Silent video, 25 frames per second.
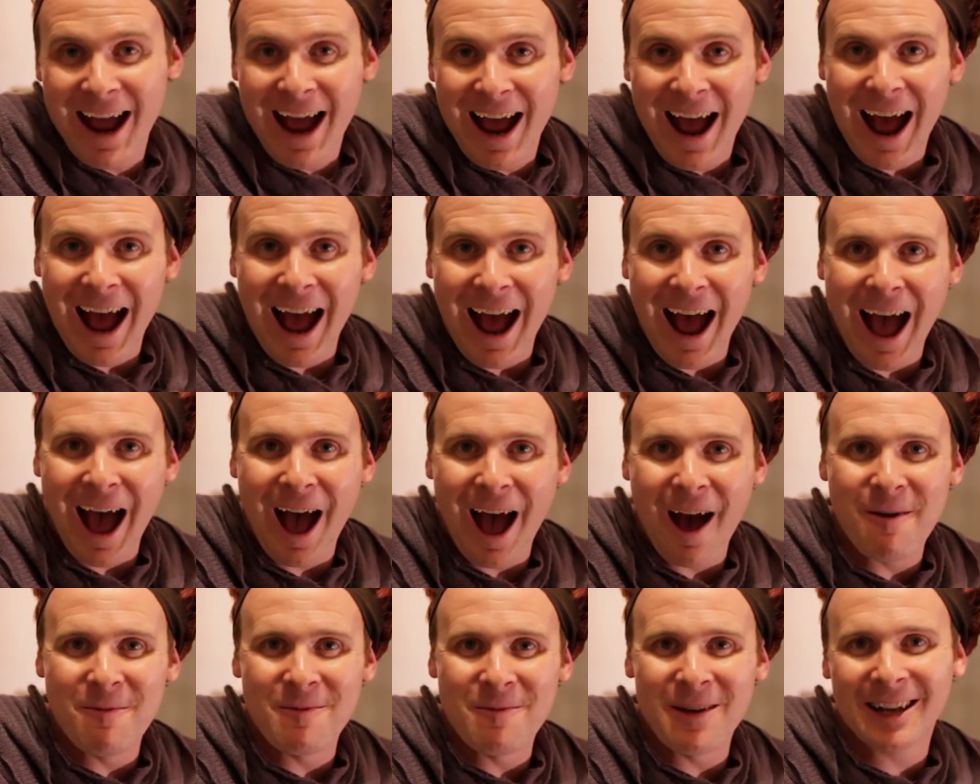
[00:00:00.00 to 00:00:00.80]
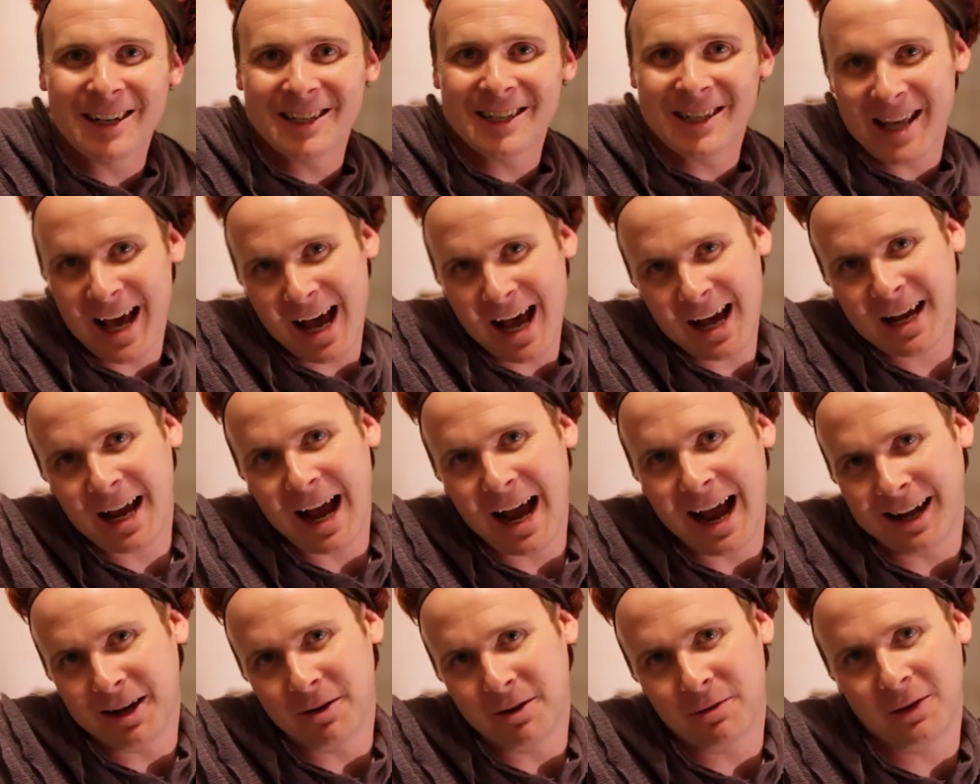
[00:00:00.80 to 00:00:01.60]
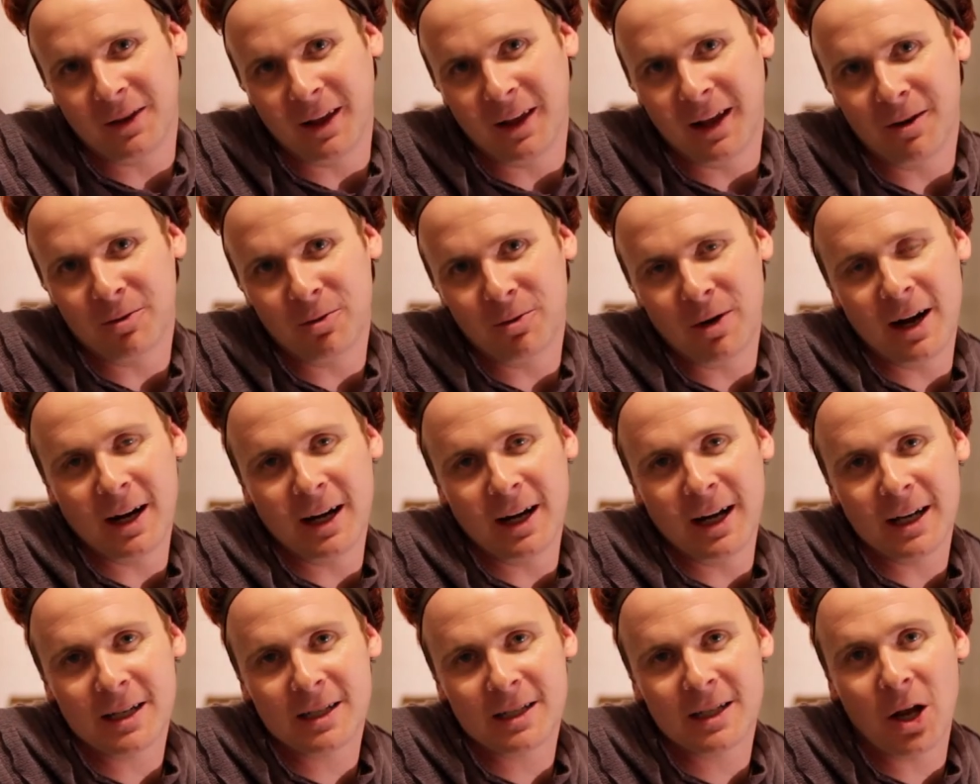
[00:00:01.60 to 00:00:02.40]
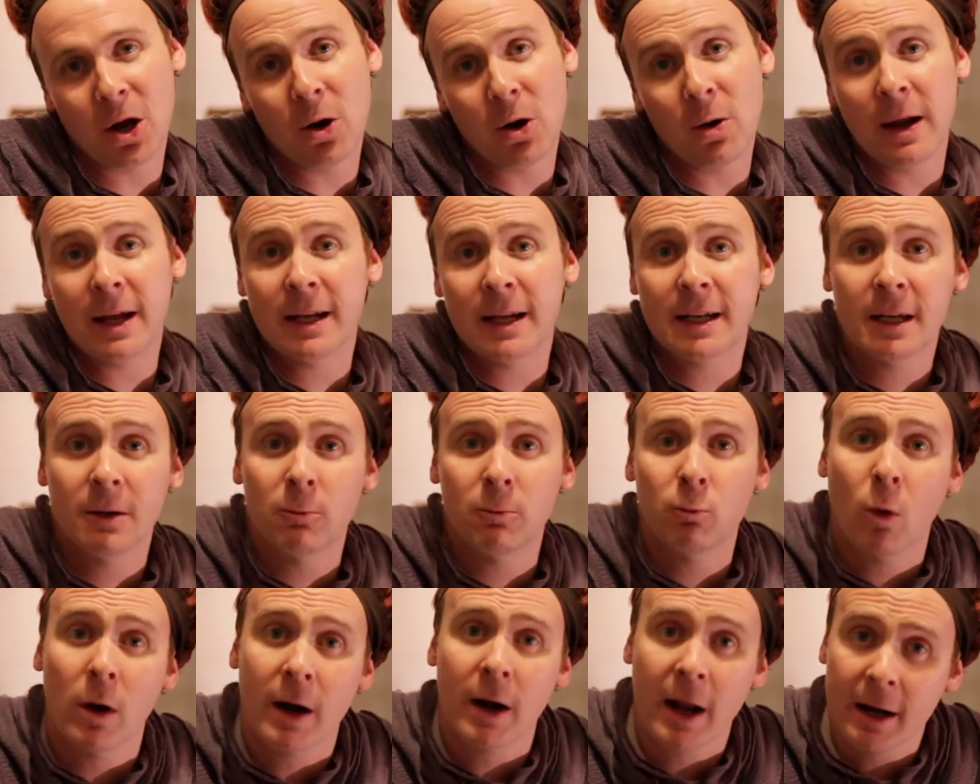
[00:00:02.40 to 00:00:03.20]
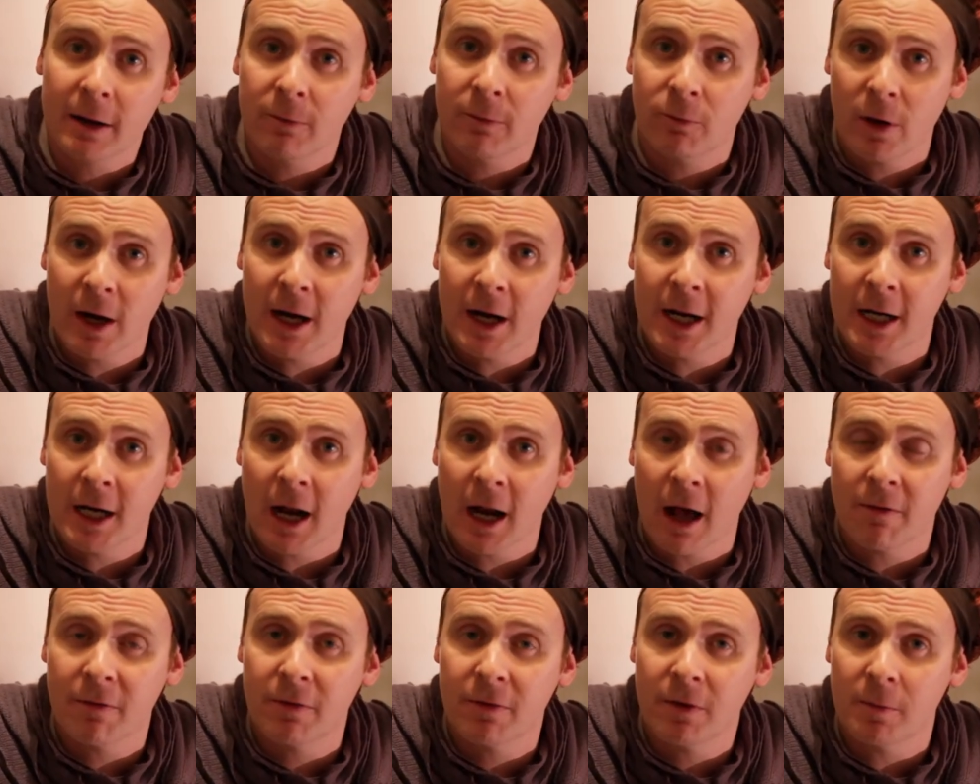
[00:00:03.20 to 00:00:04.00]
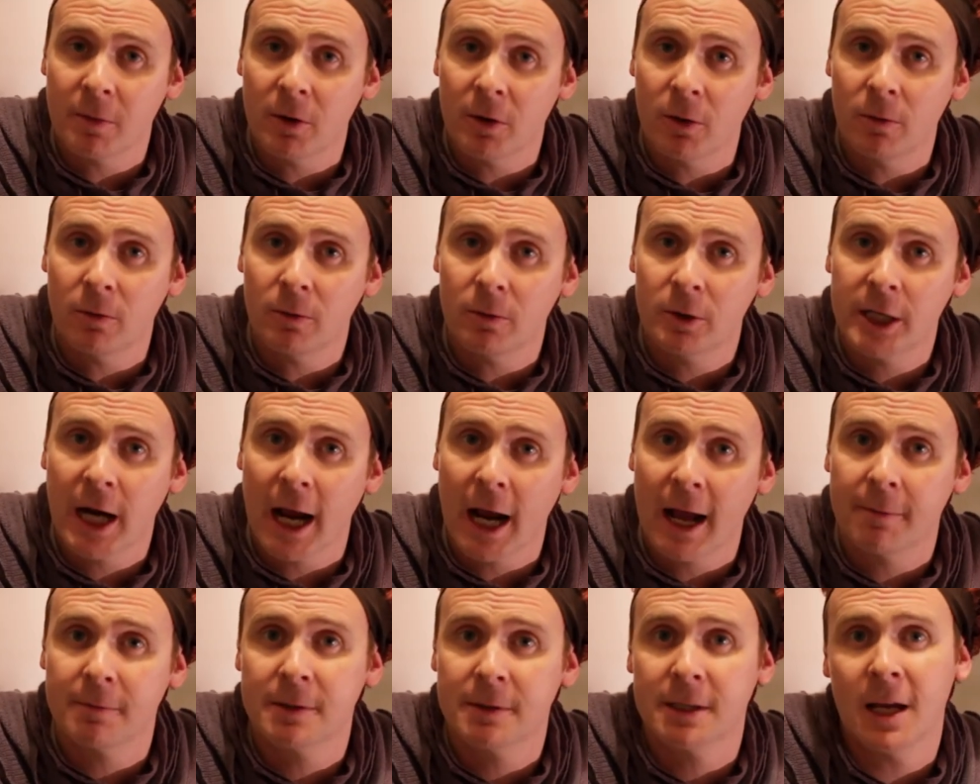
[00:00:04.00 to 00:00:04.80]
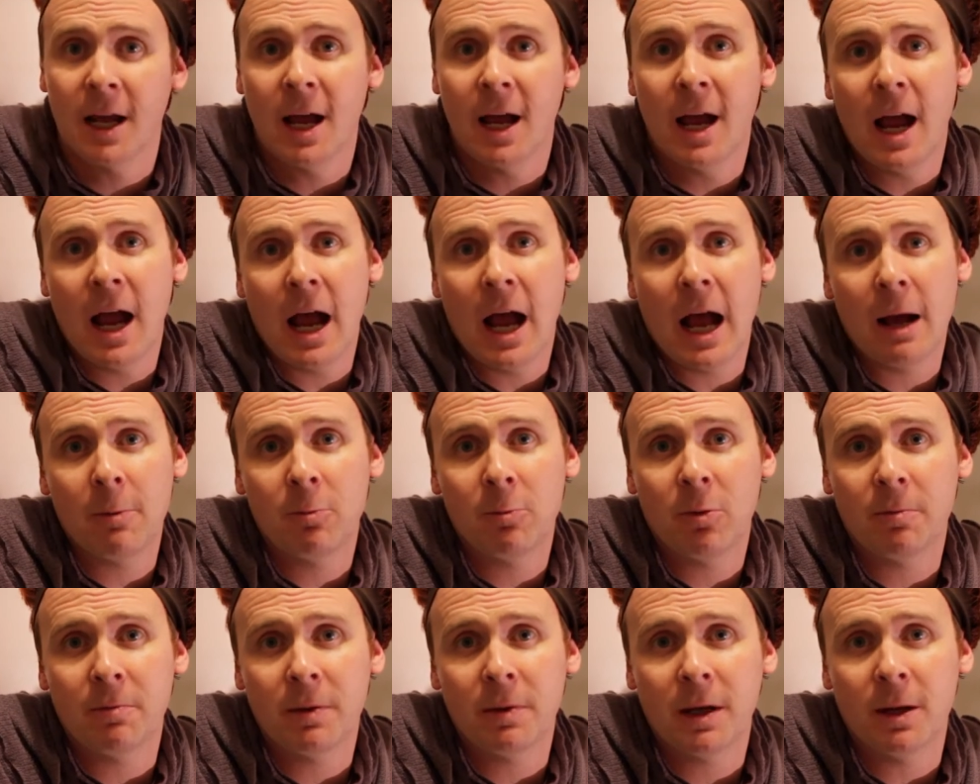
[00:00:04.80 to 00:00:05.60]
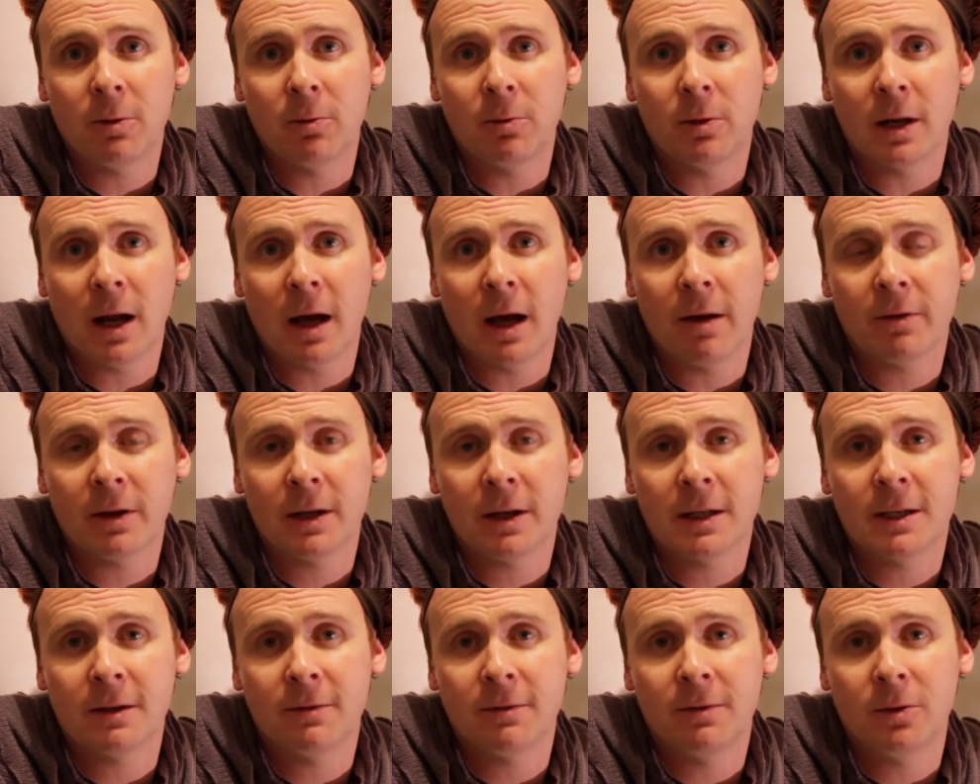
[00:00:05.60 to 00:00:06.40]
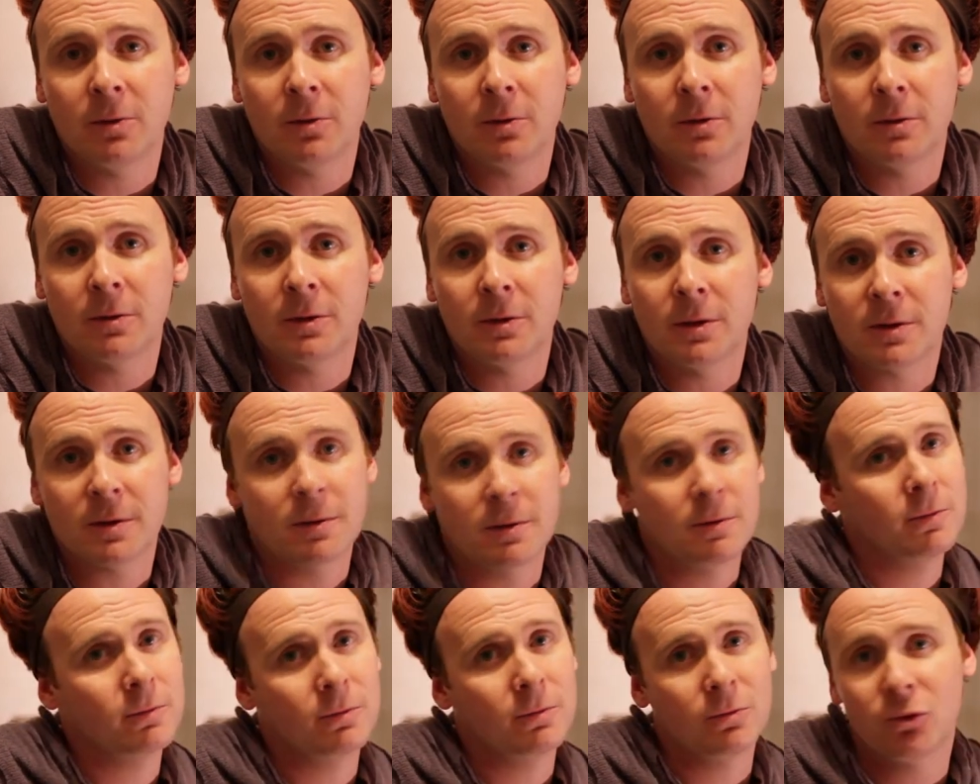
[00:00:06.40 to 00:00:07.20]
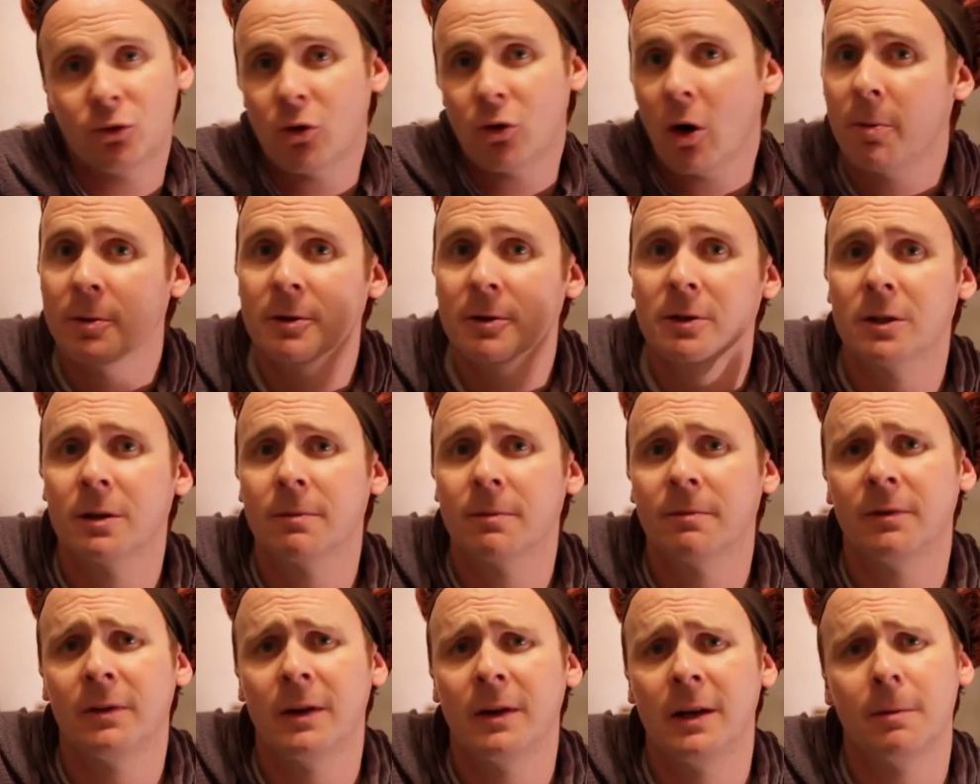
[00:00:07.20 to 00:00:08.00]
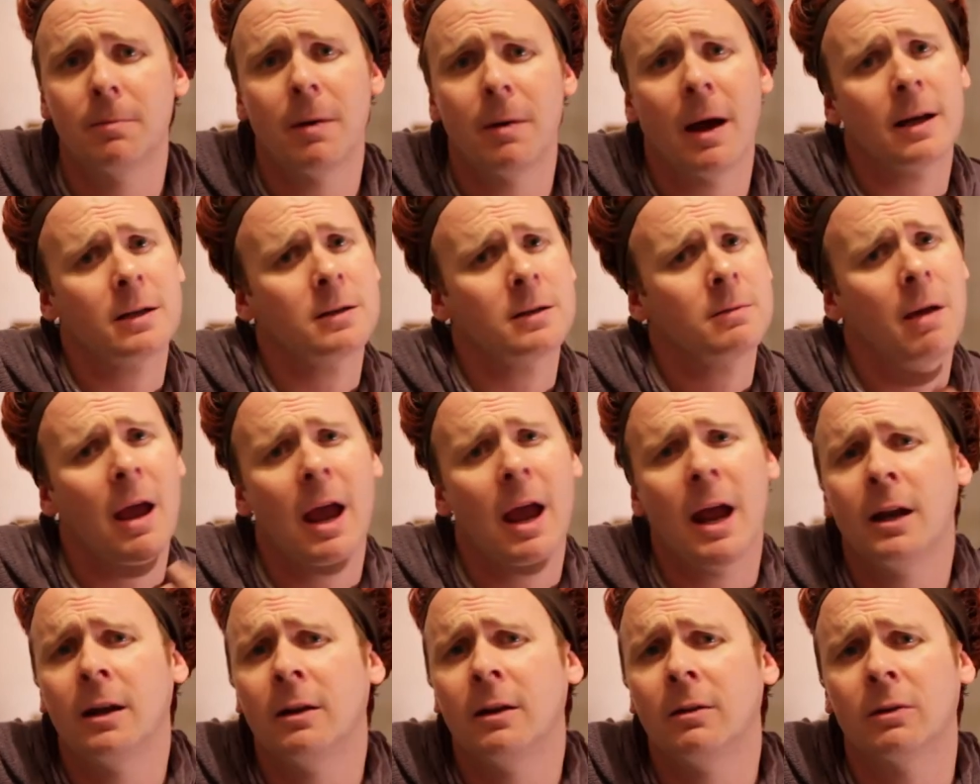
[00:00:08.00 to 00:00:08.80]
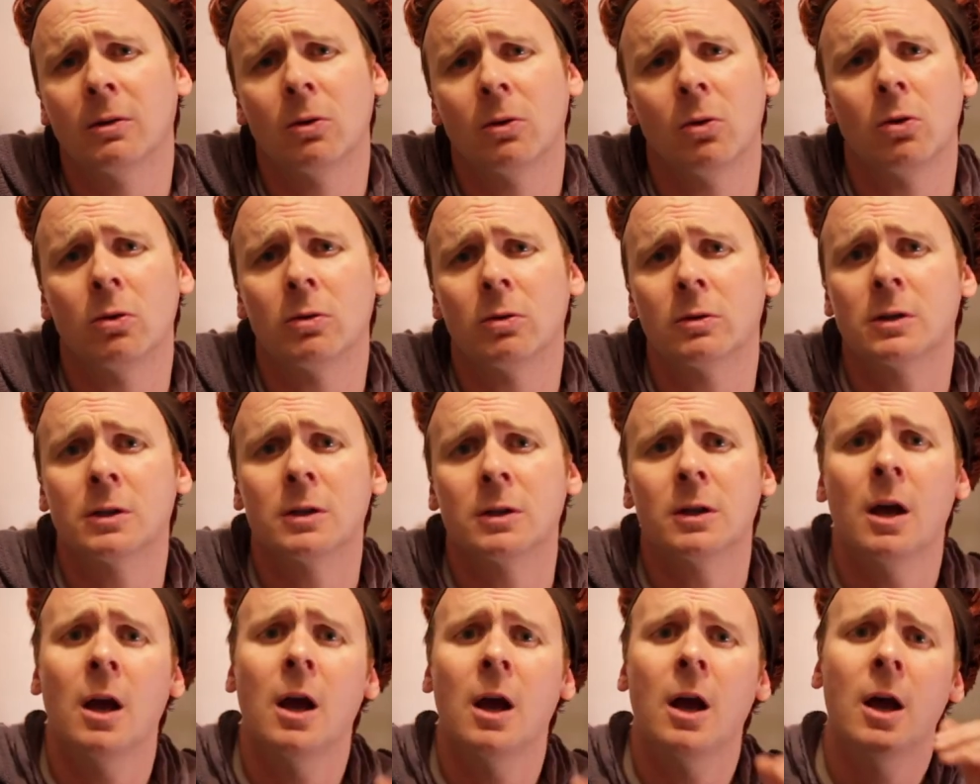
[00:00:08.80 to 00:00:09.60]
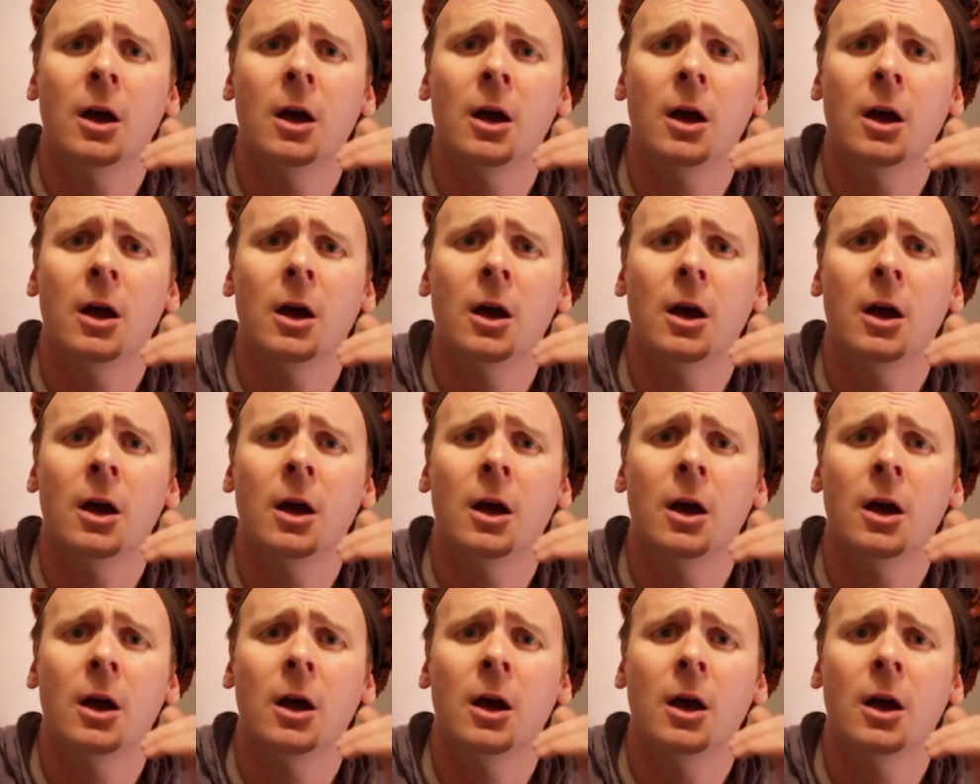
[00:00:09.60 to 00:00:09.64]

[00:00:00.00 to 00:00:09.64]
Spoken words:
It's that kind of thing, really. So what I'd really love from you chaps, and what Mickey would love, is if you could just drop us some feedback, some any thoughts.